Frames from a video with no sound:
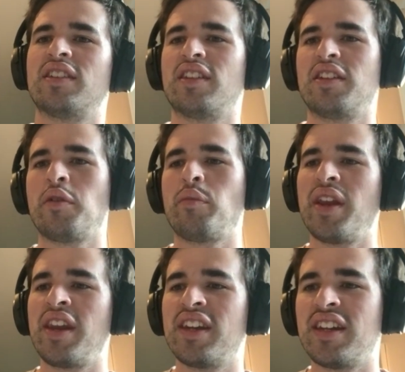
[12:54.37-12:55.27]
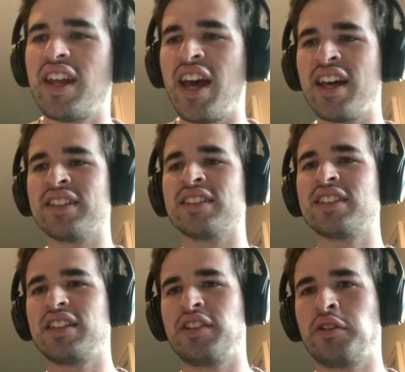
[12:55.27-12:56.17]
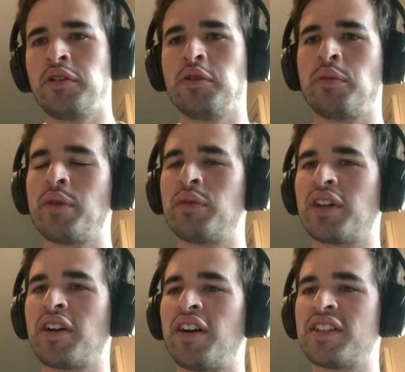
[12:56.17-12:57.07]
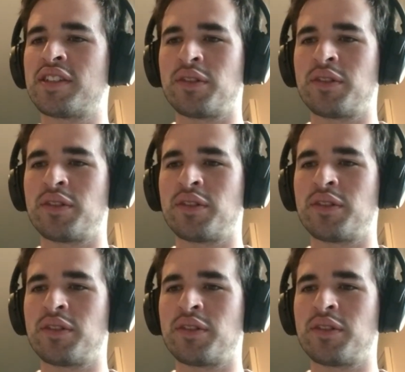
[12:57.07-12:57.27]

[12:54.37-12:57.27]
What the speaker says: your opinion, and you'll be able to cause